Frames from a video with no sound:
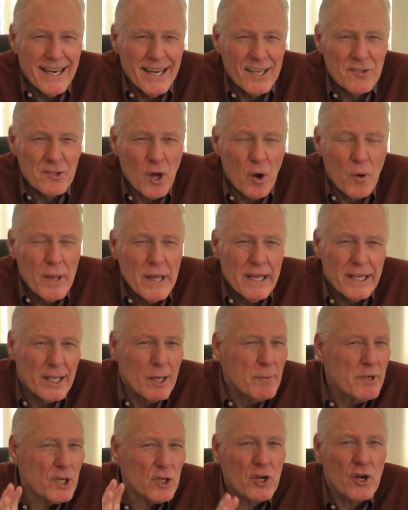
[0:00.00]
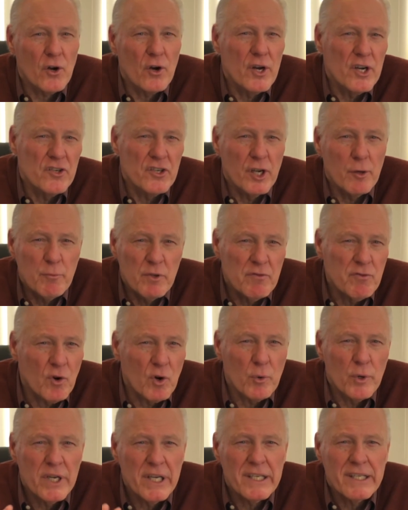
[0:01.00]
So let me encourage you,
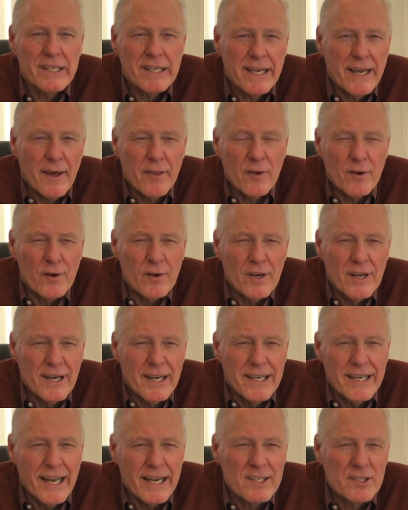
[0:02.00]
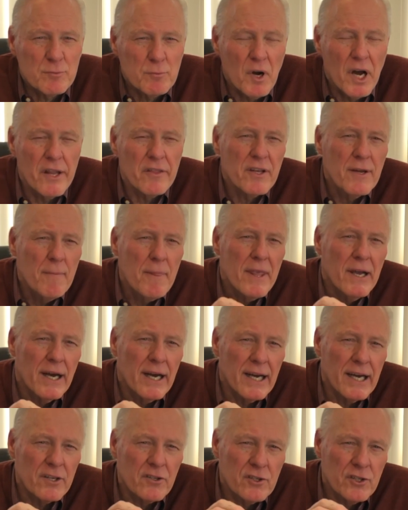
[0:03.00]
before we get together next month,
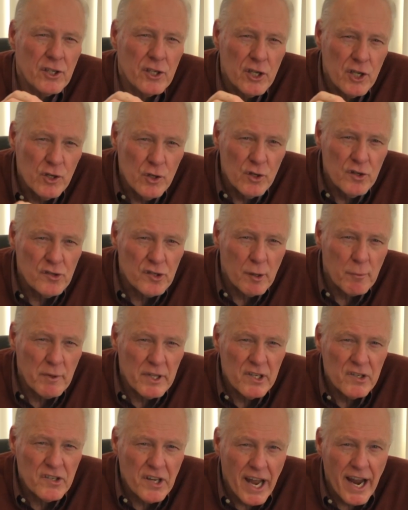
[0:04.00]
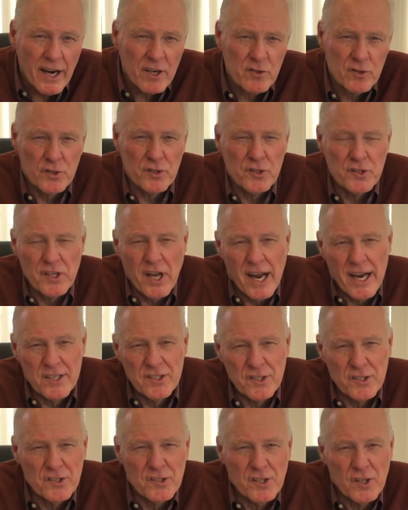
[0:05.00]
to use some of these
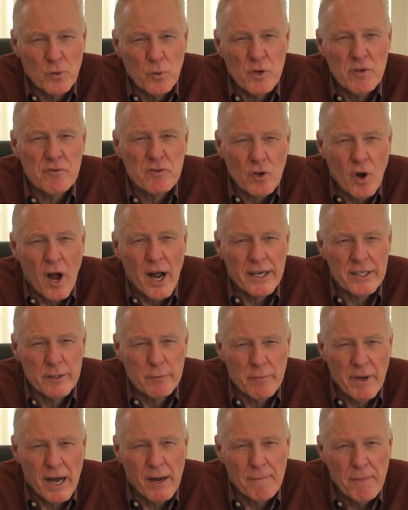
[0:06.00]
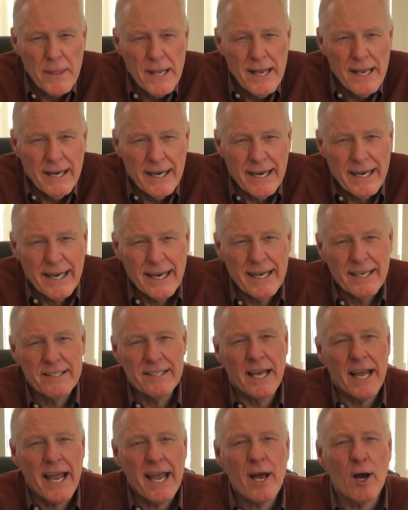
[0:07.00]
exercises that we've talked about
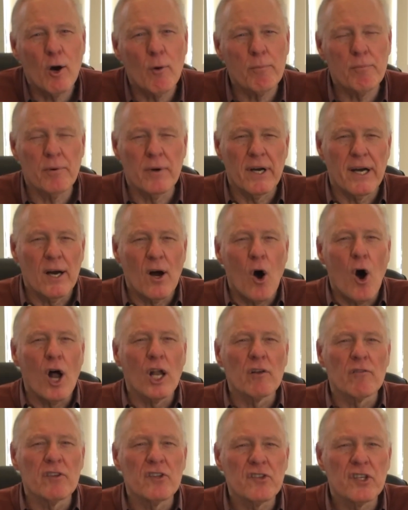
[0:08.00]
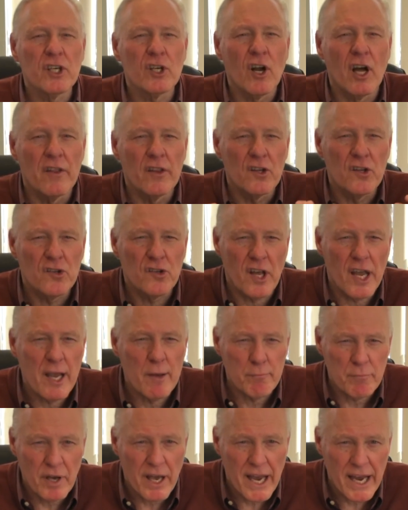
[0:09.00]
to help all of us get on the
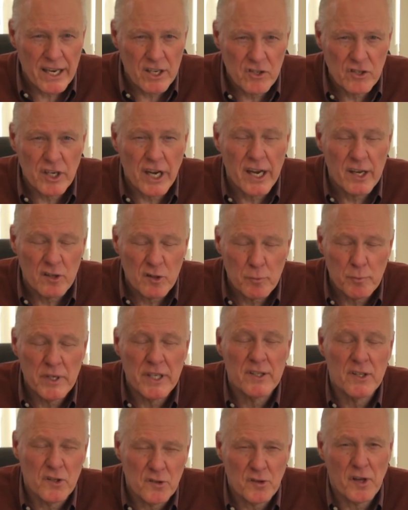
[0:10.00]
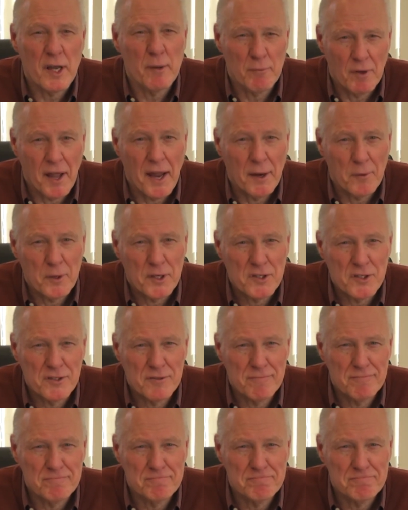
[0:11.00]
same page and speak the same language.